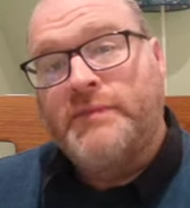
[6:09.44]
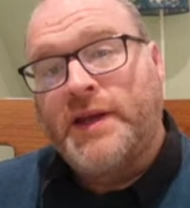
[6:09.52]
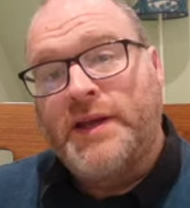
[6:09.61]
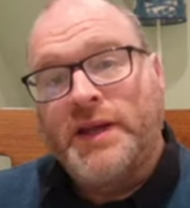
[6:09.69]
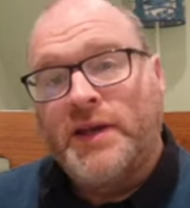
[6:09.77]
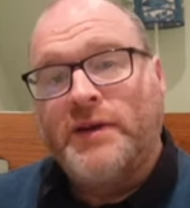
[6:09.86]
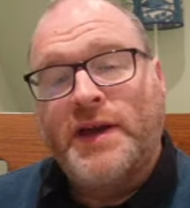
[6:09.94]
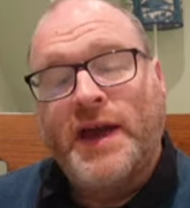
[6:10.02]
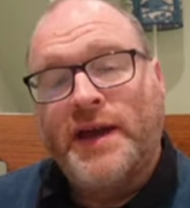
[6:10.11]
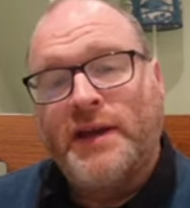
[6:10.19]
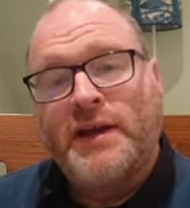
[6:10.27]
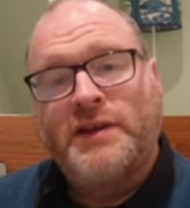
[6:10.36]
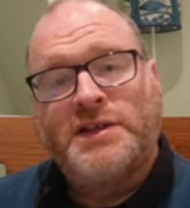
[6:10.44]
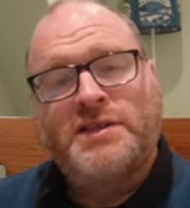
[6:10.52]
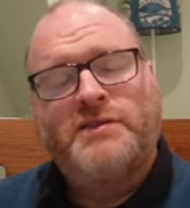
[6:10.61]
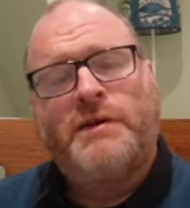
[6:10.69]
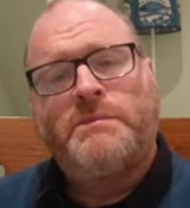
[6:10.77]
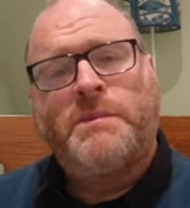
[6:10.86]
in the UK. And
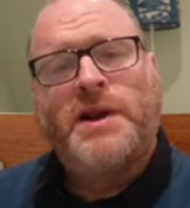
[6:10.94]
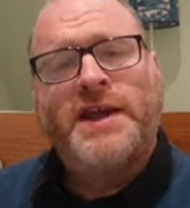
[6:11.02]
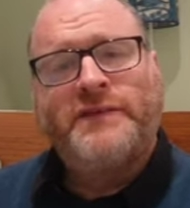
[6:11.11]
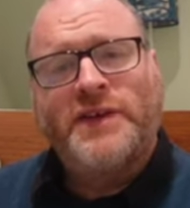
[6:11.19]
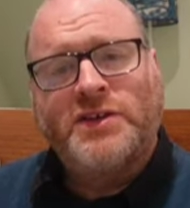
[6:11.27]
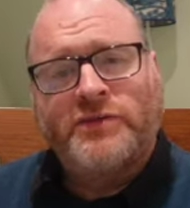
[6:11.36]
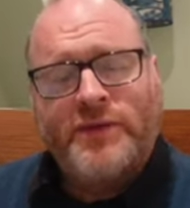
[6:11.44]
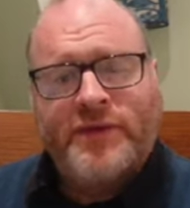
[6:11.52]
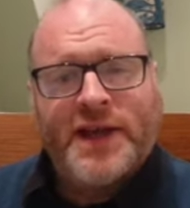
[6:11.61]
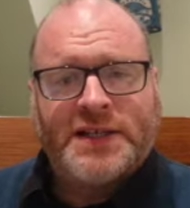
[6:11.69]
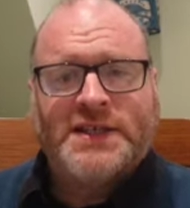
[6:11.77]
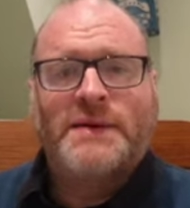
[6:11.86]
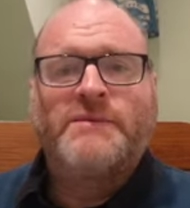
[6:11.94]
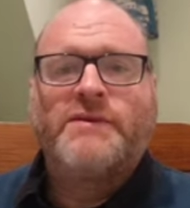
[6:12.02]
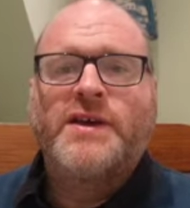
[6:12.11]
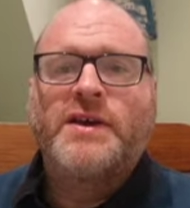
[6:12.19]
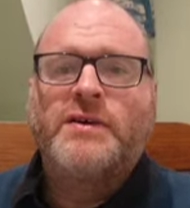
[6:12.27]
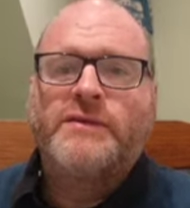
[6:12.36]
I believe this reflects
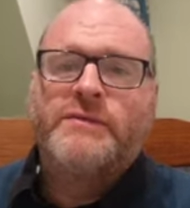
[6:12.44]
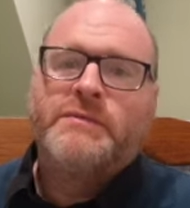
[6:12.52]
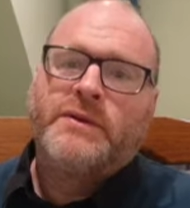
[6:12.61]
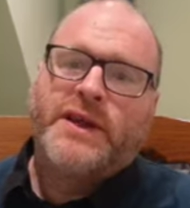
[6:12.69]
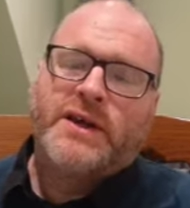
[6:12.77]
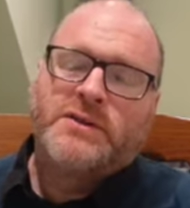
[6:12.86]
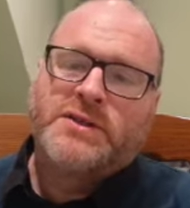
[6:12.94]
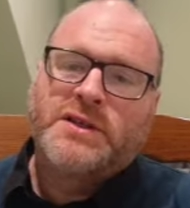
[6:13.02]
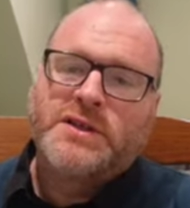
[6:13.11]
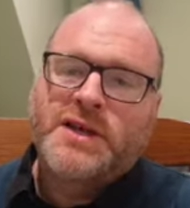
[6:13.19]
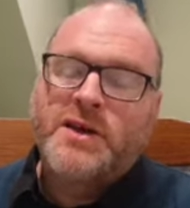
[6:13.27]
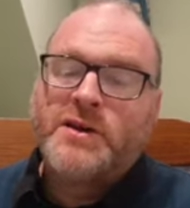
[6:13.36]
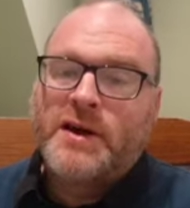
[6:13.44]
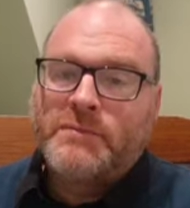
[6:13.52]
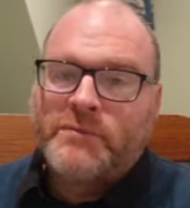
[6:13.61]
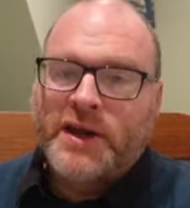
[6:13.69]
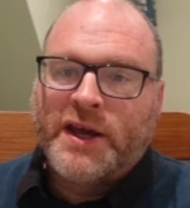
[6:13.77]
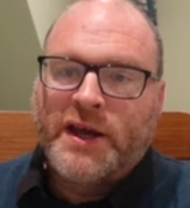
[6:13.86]
something of Nelson's own
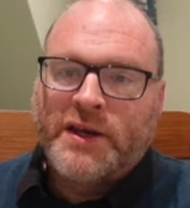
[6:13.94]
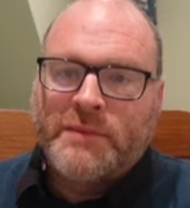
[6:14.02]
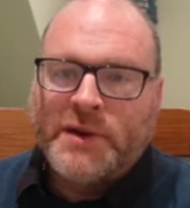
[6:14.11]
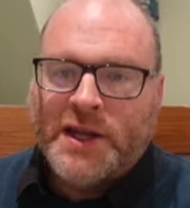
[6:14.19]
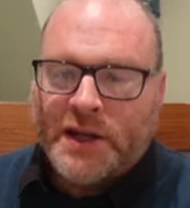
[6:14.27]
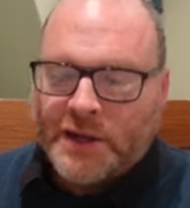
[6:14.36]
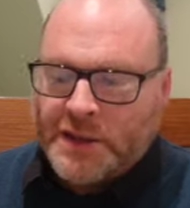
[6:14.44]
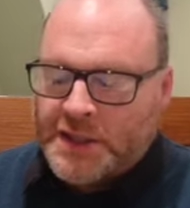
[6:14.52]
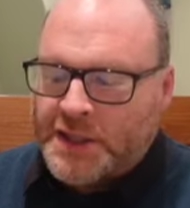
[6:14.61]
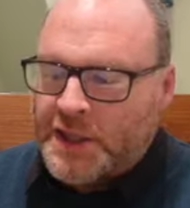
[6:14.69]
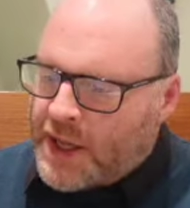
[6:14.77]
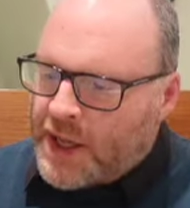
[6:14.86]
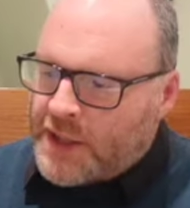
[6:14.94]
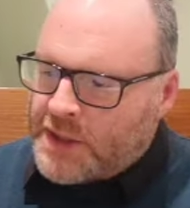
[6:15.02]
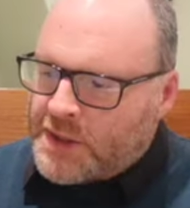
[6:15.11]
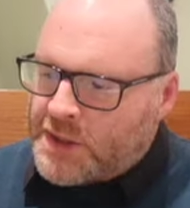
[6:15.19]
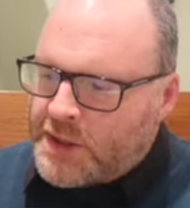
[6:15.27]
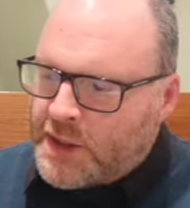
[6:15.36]
upbringing in the Midlands.
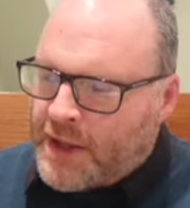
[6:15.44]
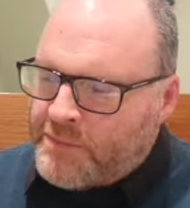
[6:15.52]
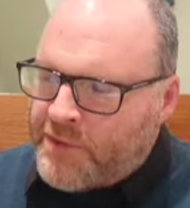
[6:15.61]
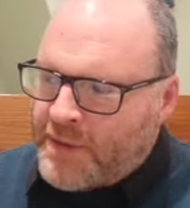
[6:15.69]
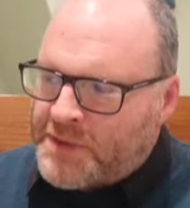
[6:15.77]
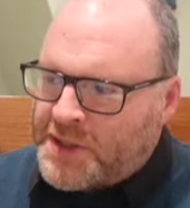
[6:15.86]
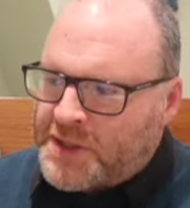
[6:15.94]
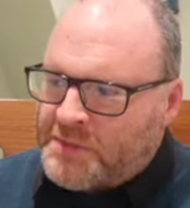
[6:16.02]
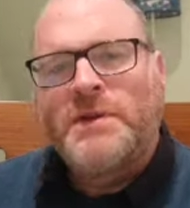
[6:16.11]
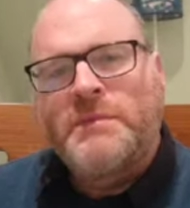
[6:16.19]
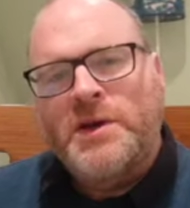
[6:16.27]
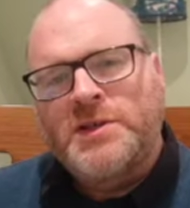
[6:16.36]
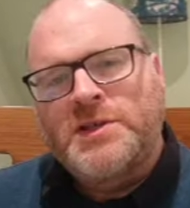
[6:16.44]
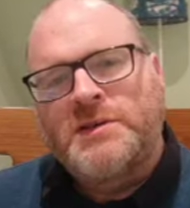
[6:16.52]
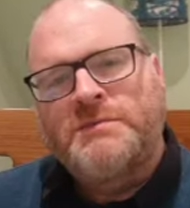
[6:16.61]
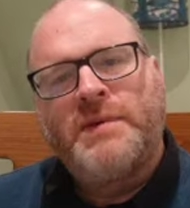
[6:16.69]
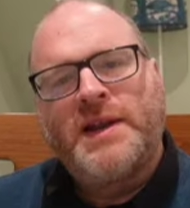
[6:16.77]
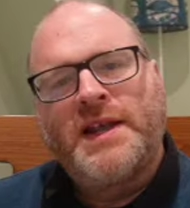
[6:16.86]
And perhaps this is the
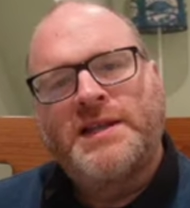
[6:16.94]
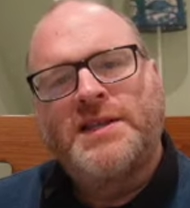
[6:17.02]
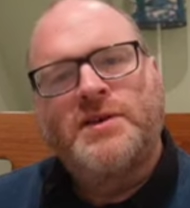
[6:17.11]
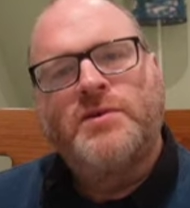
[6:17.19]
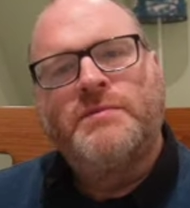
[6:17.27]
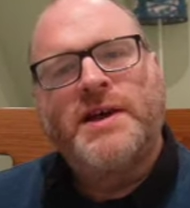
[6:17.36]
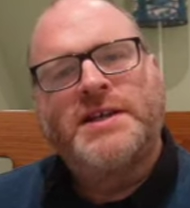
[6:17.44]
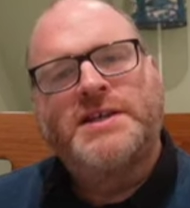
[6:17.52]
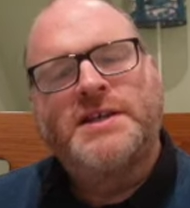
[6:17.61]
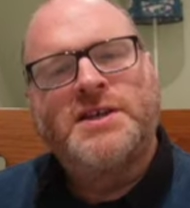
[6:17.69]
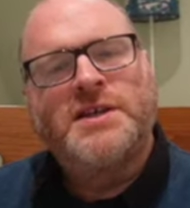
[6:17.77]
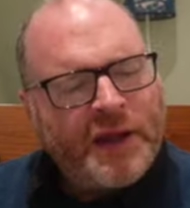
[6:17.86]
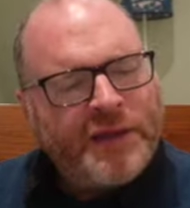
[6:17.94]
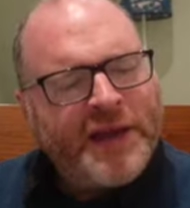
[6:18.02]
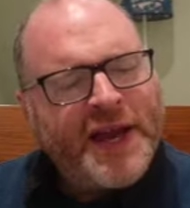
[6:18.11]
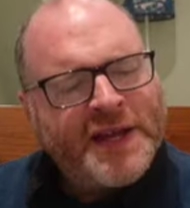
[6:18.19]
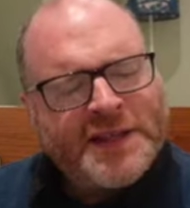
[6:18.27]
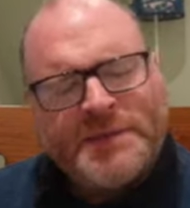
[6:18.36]
most political message in
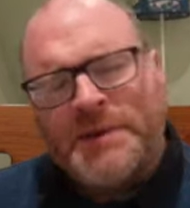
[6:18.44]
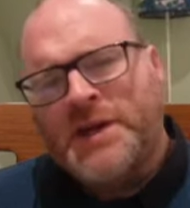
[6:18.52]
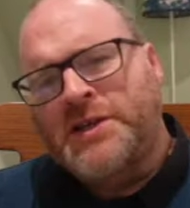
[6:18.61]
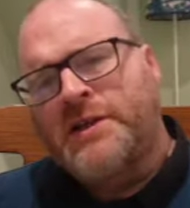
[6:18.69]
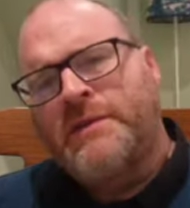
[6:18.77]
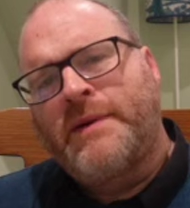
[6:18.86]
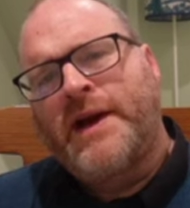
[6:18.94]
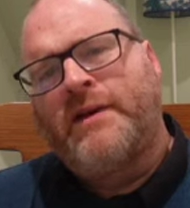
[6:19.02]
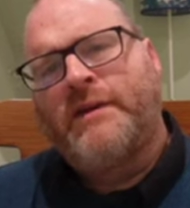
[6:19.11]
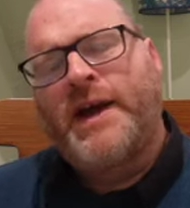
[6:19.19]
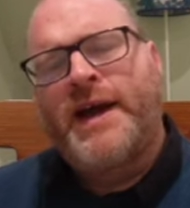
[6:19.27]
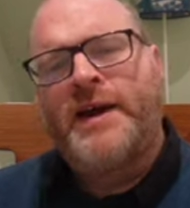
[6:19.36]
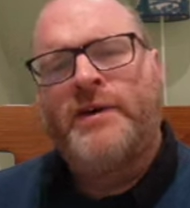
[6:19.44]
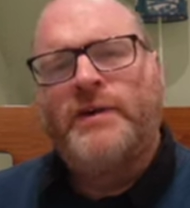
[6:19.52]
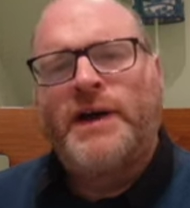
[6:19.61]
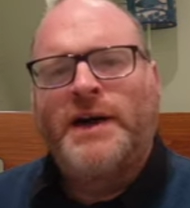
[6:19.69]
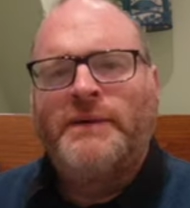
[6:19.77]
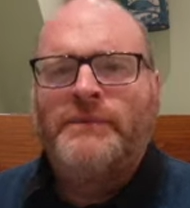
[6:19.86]
the exhibition, about
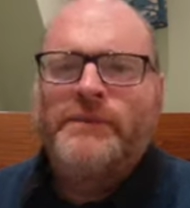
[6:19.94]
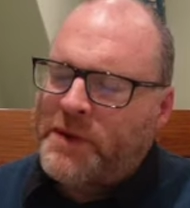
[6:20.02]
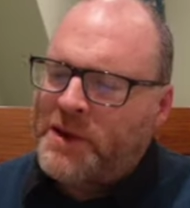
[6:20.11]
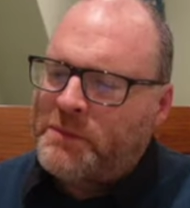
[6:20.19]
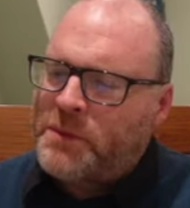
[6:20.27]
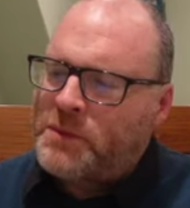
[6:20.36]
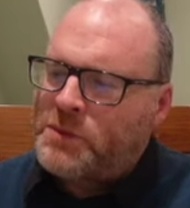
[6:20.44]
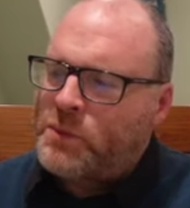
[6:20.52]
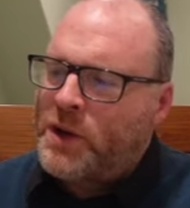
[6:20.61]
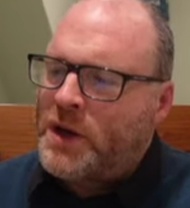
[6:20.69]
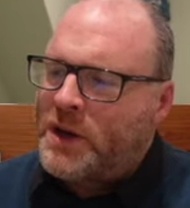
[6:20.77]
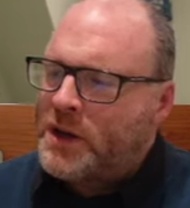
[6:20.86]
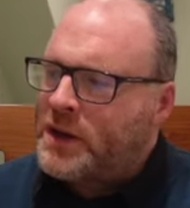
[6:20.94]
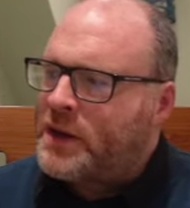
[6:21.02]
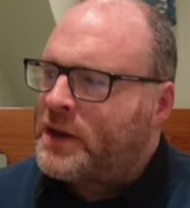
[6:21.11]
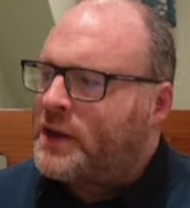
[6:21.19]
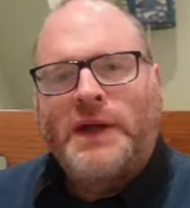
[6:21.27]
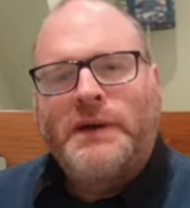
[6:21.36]
how people's work
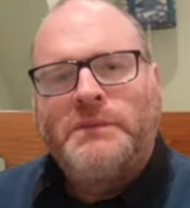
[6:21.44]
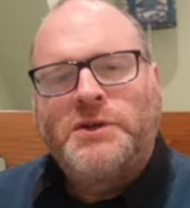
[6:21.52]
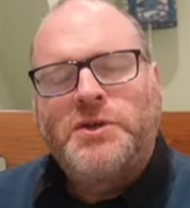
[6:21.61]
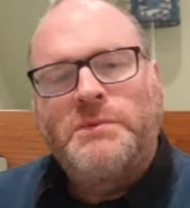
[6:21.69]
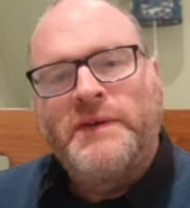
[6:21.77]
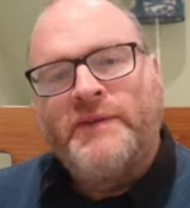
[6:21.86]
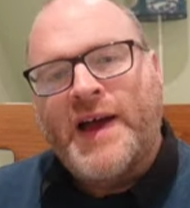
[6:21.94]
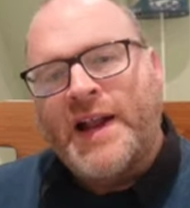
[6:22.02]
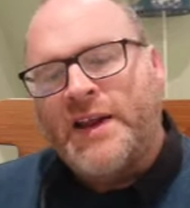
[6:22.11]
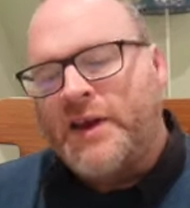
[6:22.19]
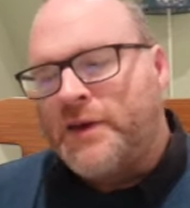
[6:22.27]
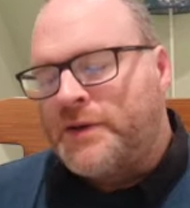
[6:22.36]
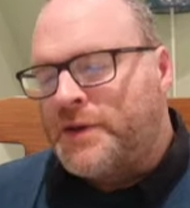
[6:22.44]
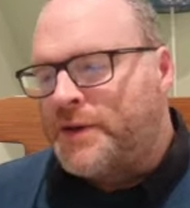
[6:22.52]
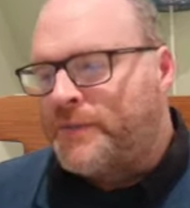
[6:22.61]
should be valued,